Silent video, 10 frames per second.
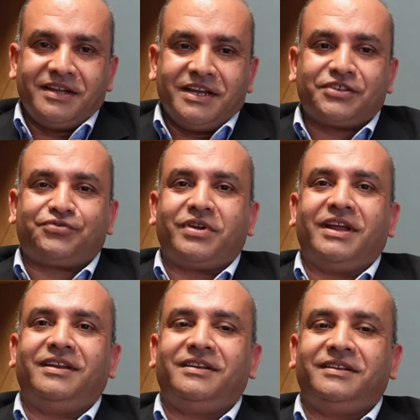it's
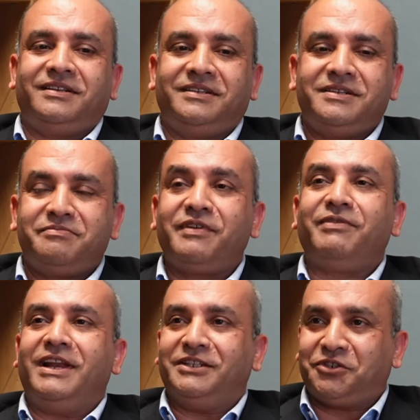real
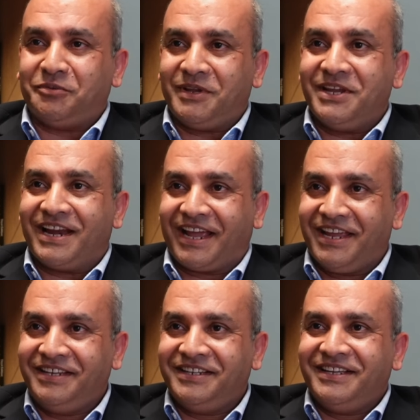privilege to be here
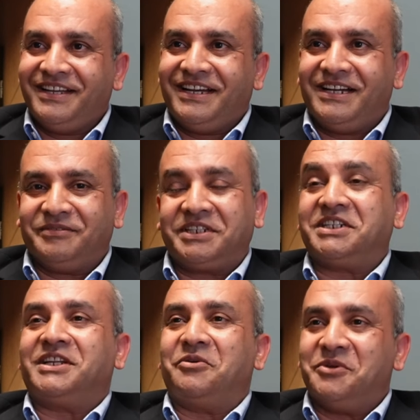again, um,
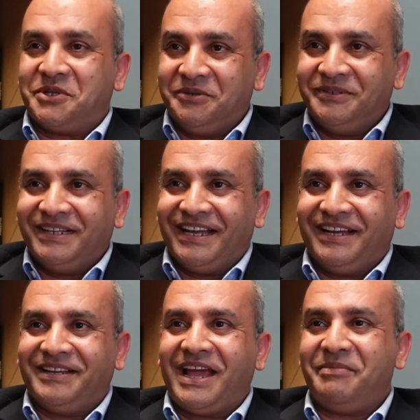sitting down with you
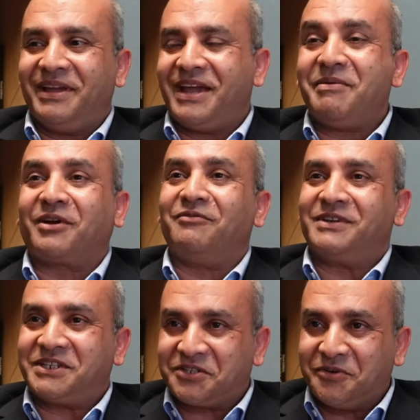and have a have a
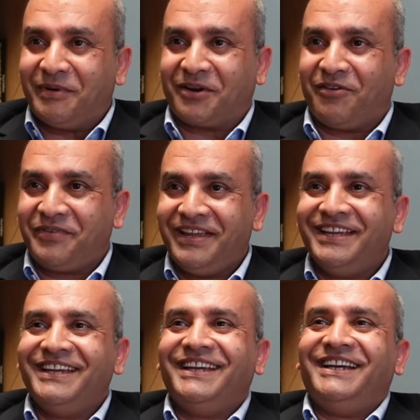conversation over coffee.
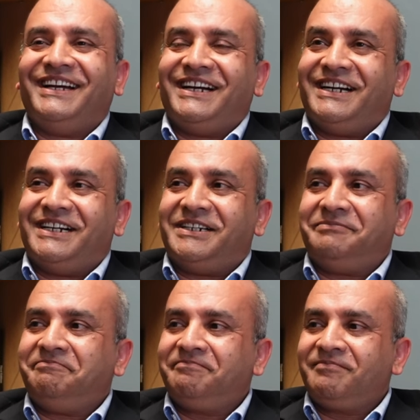
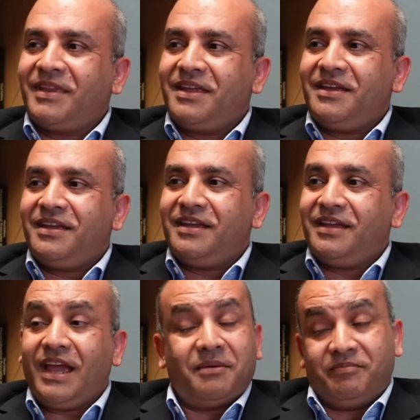Um,
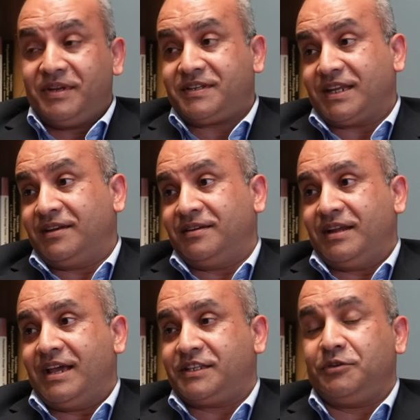yeah, it's
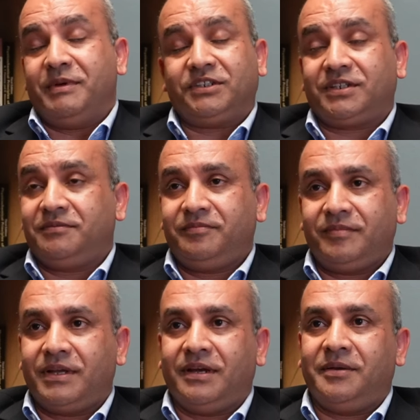an as you mentioned,
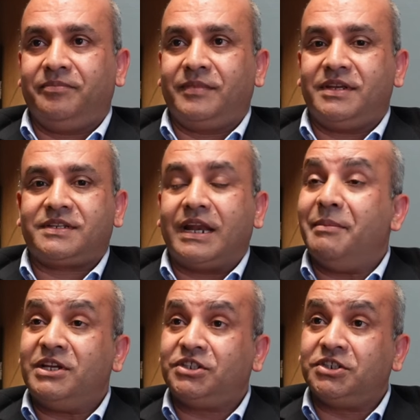um, it's an
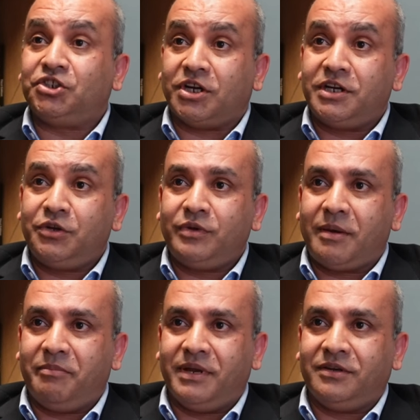amazing journey we
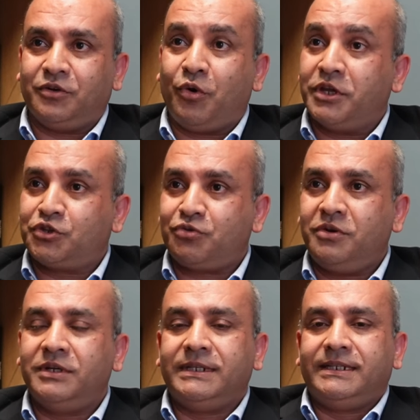have been going through,